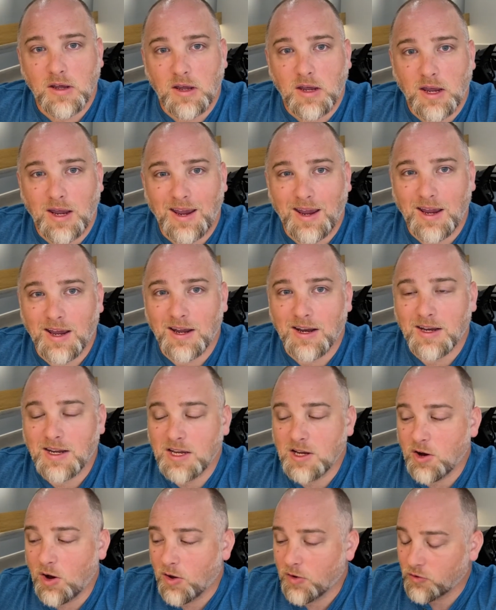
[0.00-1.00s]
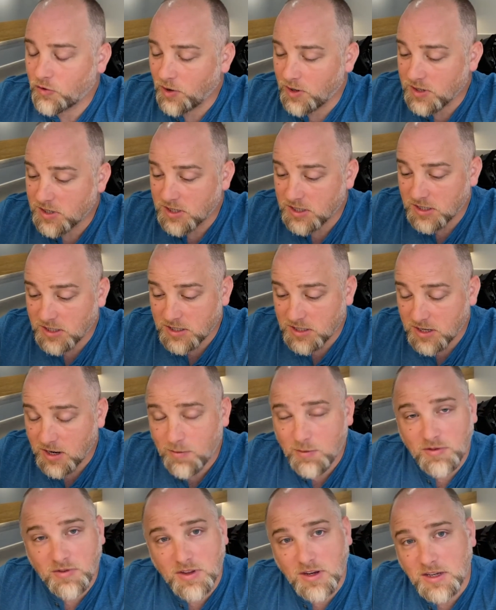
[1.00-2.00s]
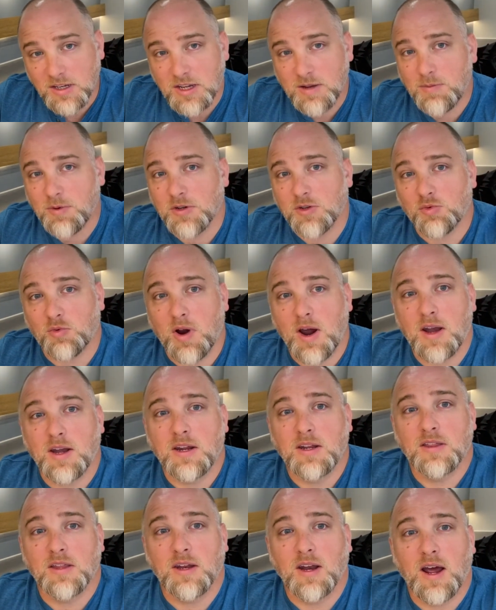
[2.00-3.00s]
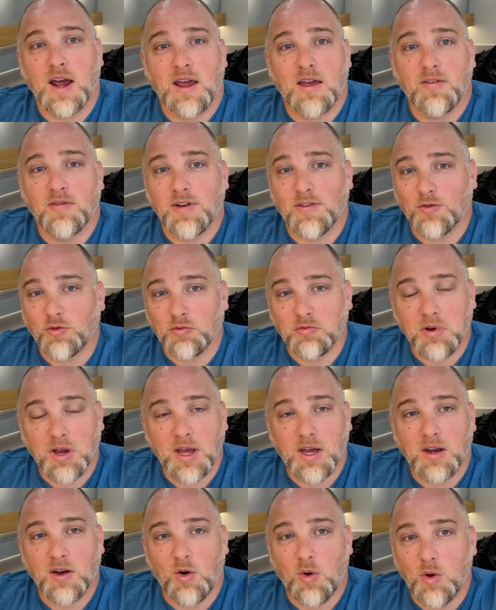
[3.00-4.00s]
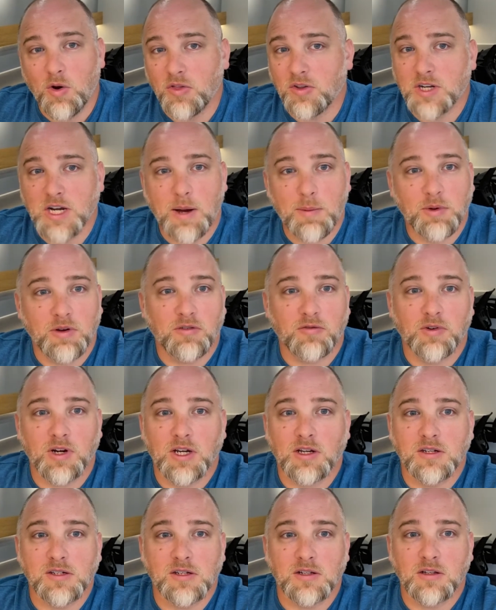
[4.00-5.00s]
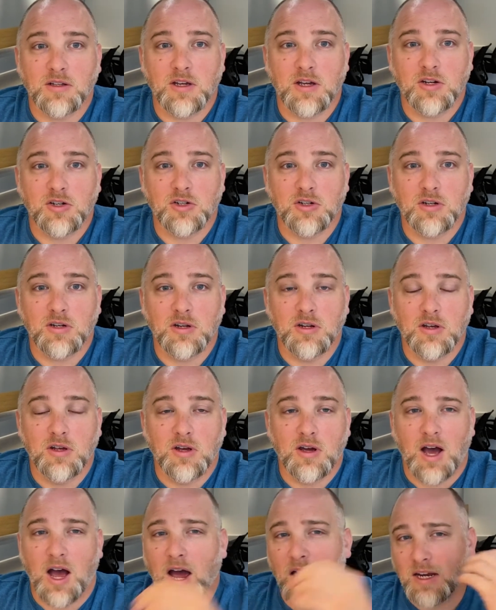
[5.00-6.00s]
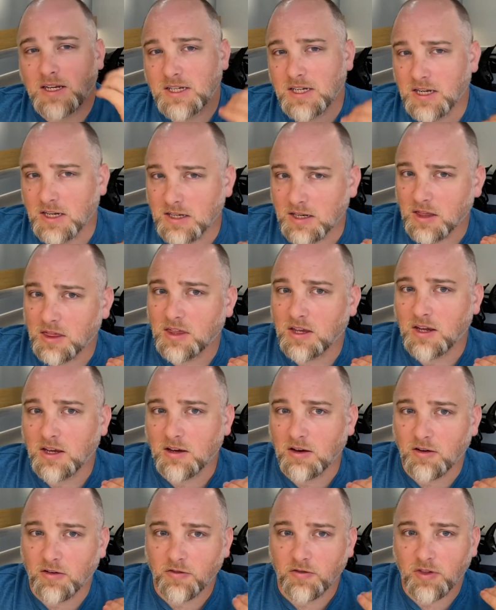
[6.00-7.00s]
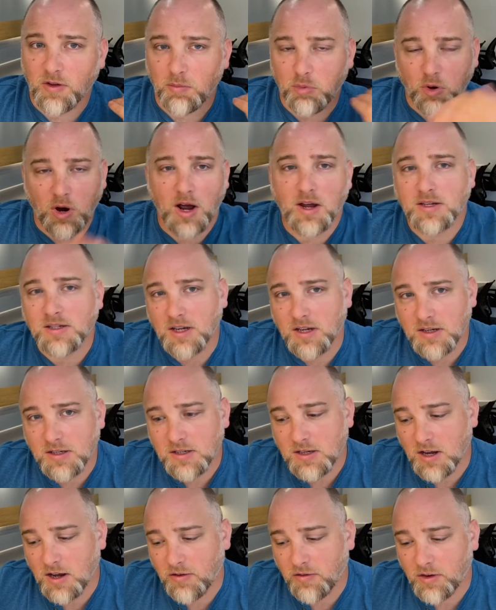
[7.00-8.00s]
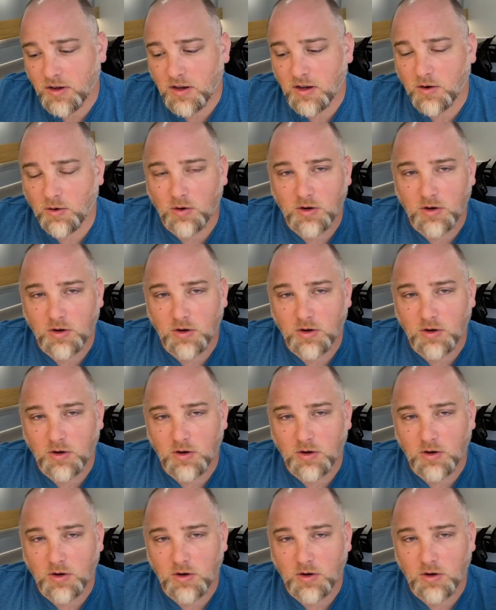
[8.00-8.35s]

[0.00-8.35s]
And he also has some of the deepest writing that I have ever read on the topic of reconciliation. I tend to think of the process of it or a